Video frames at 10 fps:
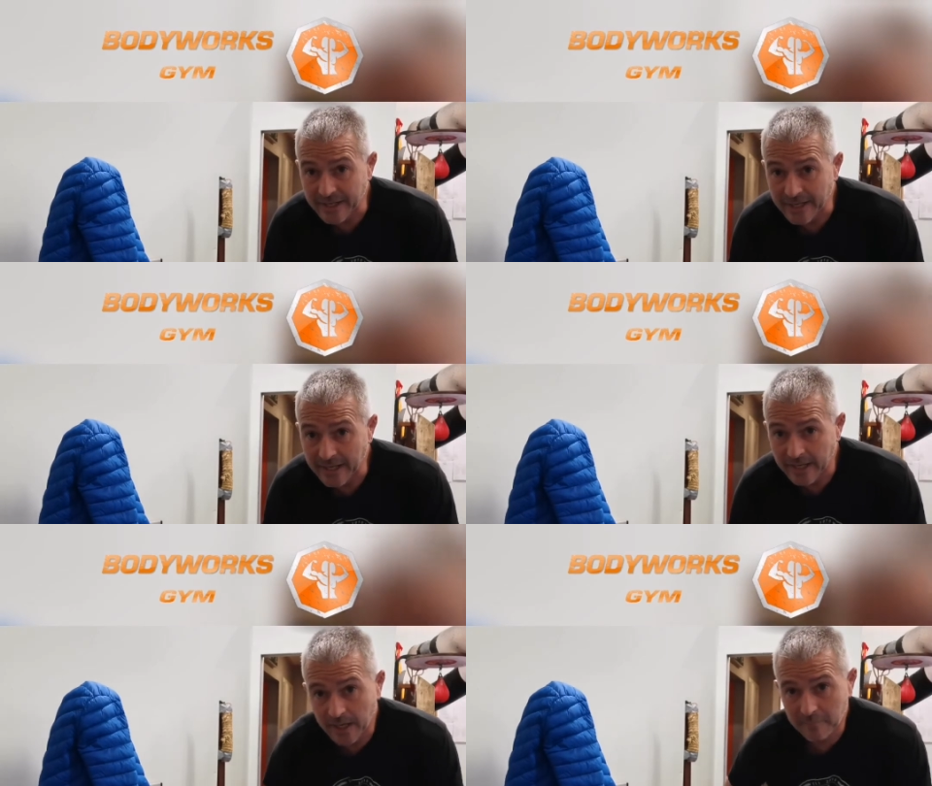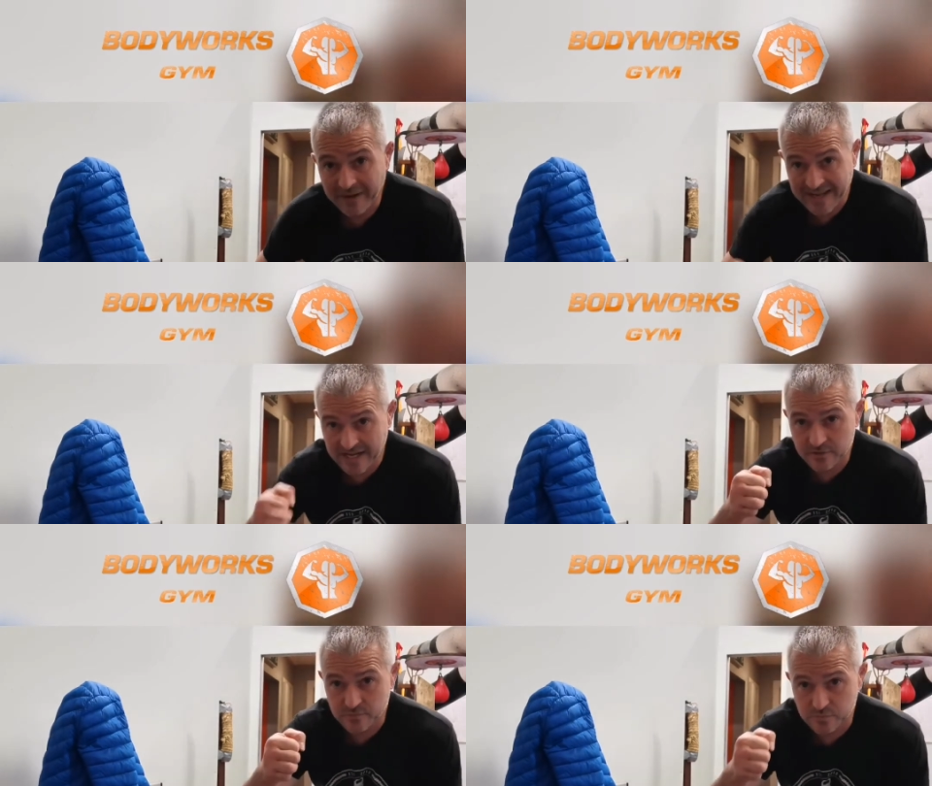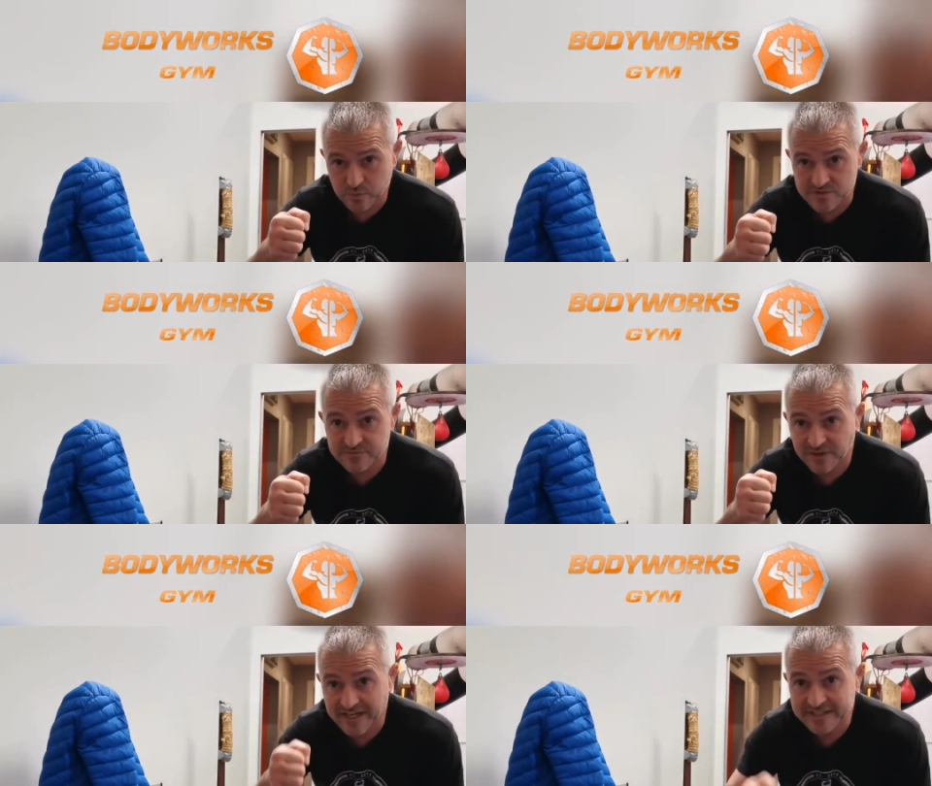my hand was
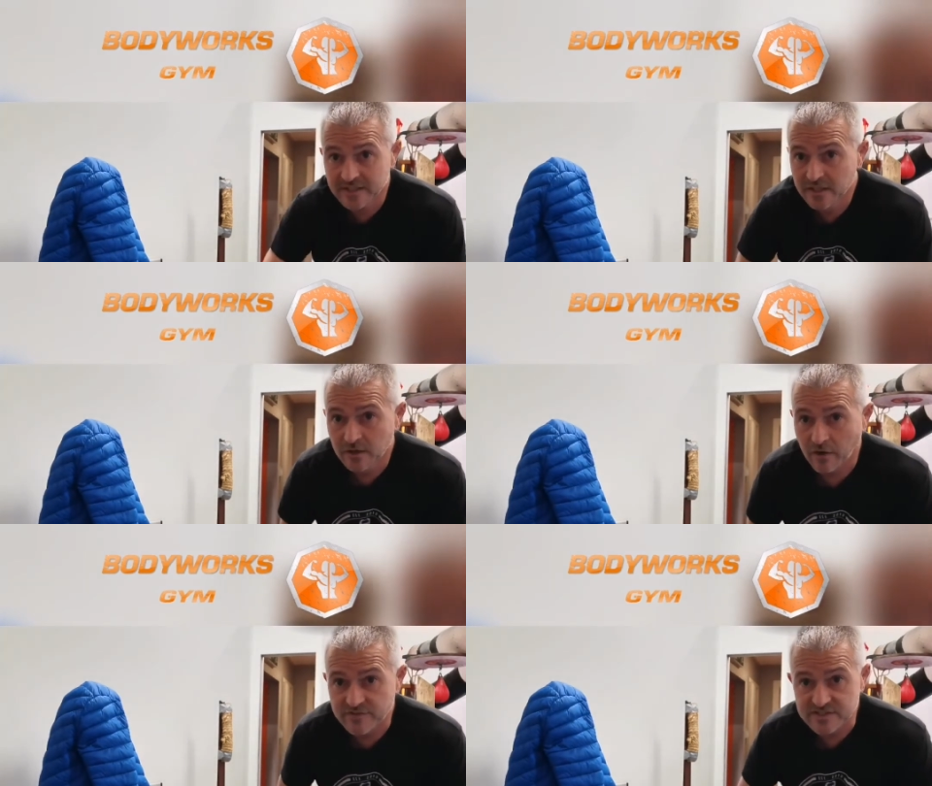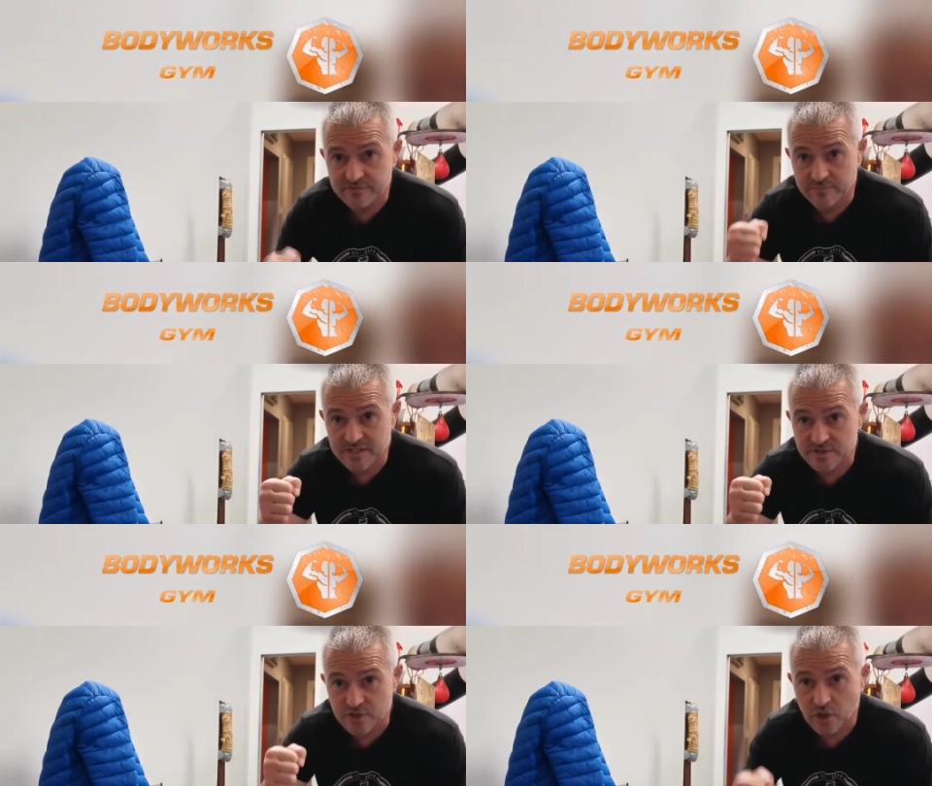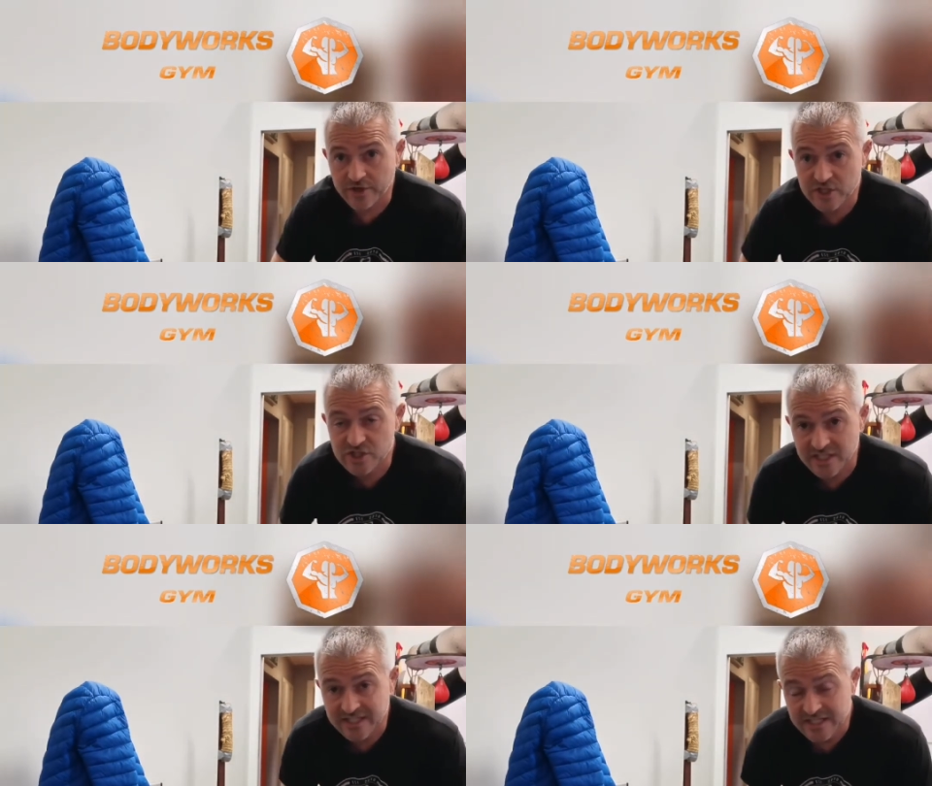fine, obviously from years of
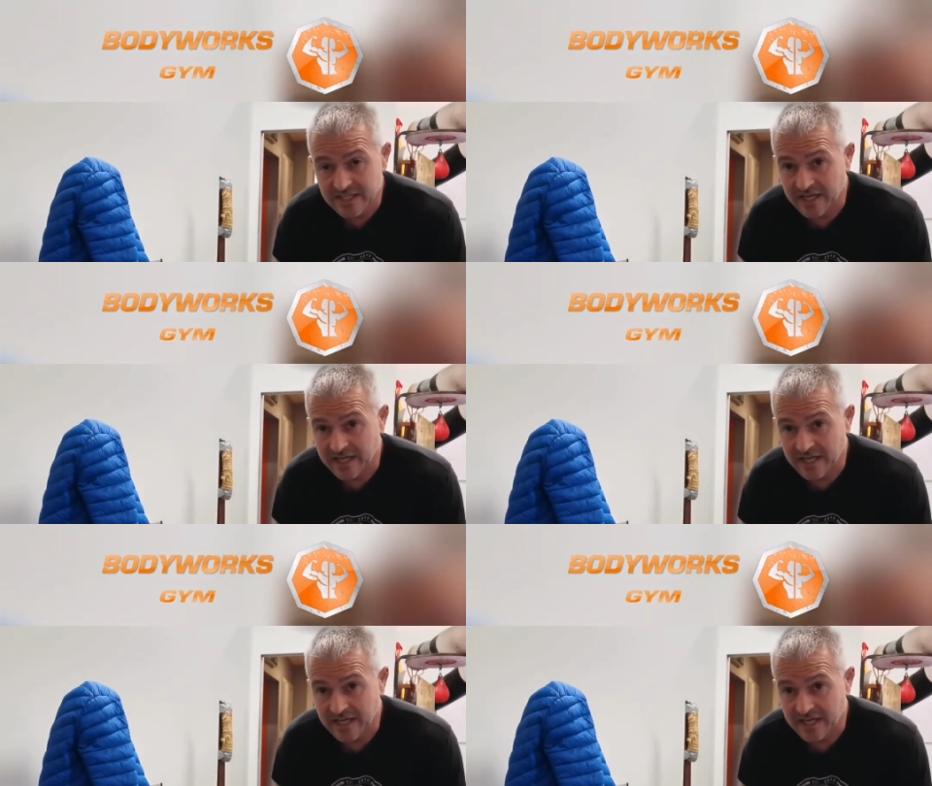conditioning.